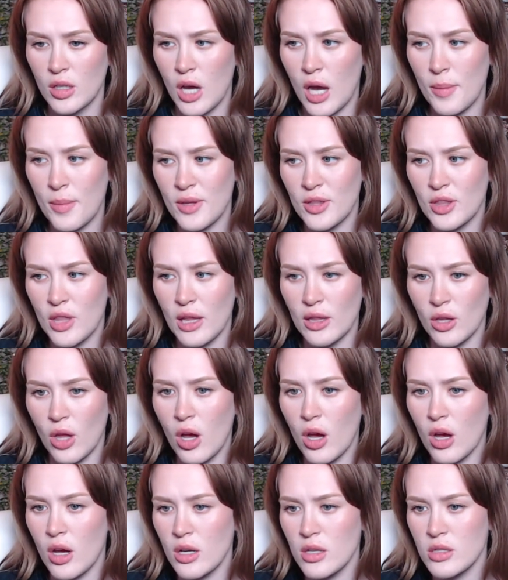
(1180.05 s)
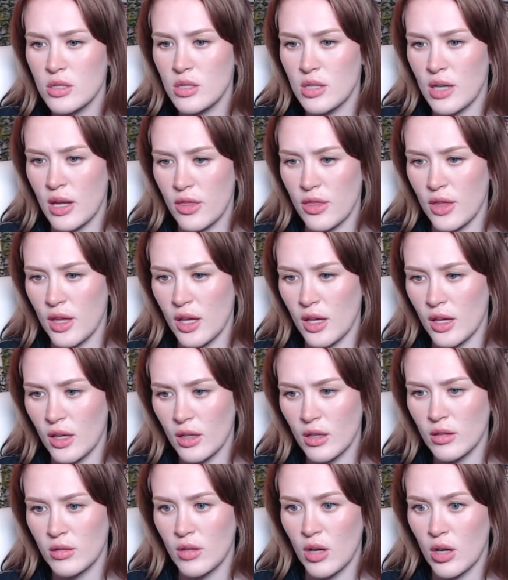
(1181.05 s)
I mean, they lost, I think.
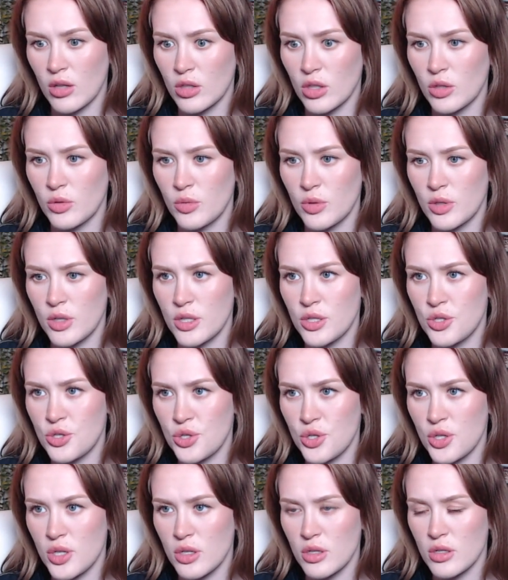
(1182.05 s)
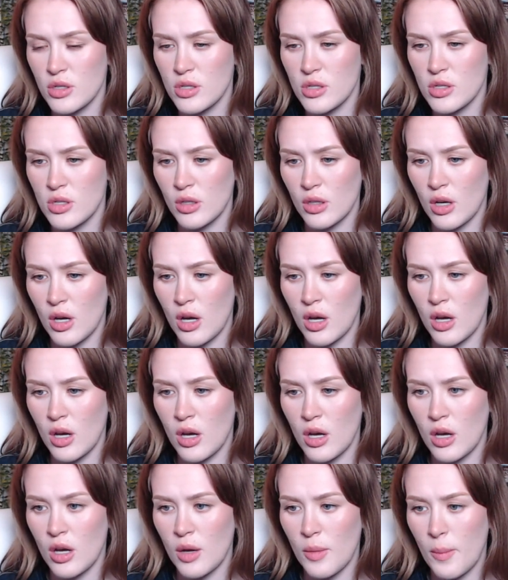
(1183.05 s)
Knock on wood, jeez.
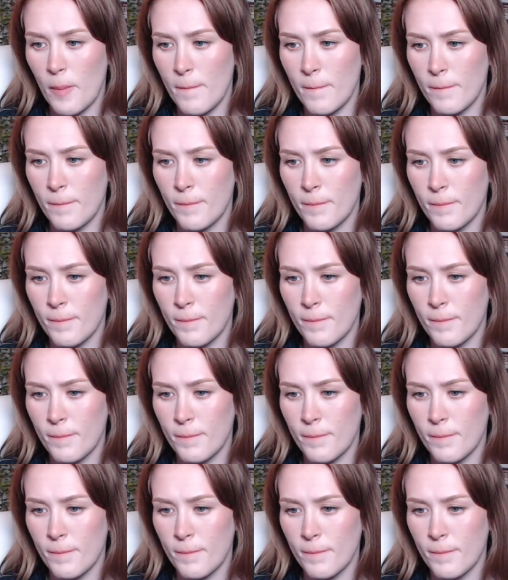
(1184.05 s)
Um,